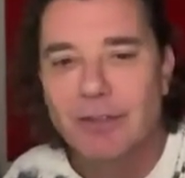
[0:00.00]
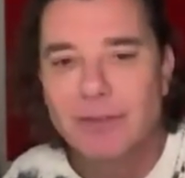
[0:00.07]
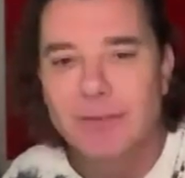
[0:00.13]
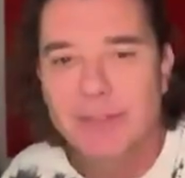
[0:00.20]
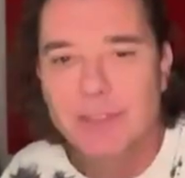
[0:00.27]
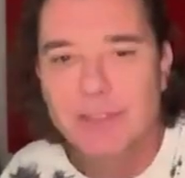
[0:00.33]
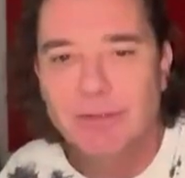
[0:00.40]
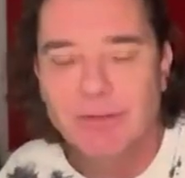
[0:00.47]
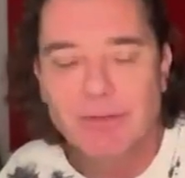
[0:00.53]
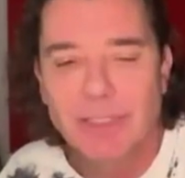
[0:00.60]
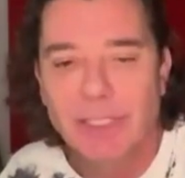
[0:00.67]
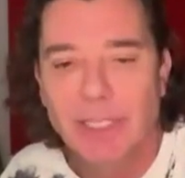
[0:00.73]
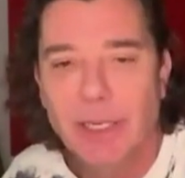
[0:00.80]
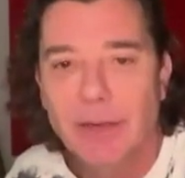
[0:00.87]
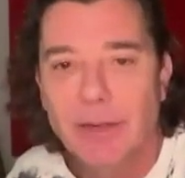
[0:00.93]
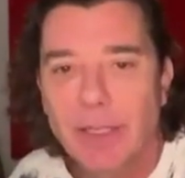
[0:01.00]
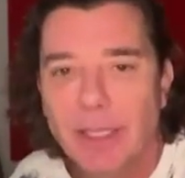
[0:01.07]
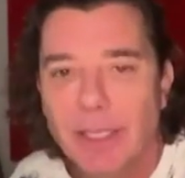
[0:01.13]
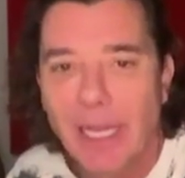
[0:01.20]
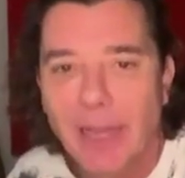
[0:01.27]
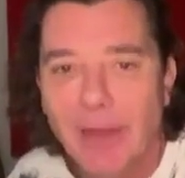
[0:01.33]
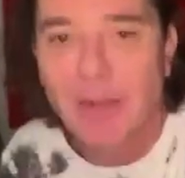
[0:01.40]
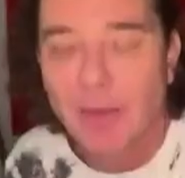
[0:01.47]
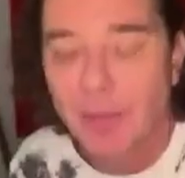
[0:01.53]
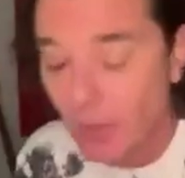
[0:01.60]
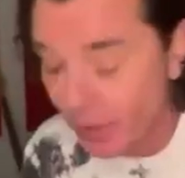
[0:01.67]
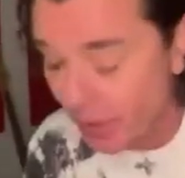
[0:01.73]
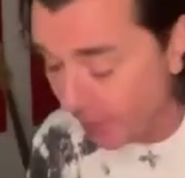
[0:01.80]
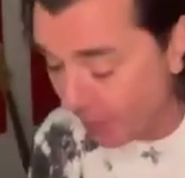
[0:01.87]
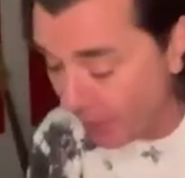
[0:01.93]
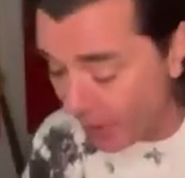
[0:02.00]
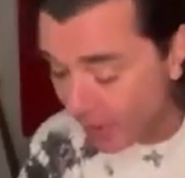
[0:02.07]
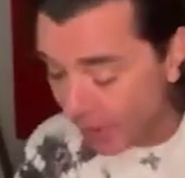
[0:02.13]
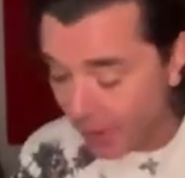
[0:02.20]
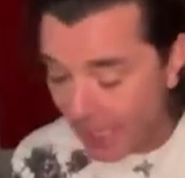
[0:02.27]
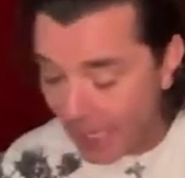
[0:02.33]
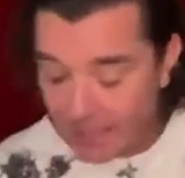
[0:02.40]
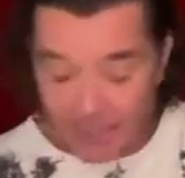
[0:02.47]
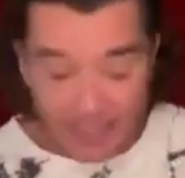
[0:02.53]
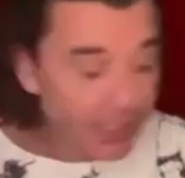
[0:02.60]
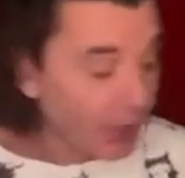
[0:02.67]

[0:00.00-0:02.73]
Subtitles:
she's ringing here. Yeah, I'm good. I'm good. Had to get a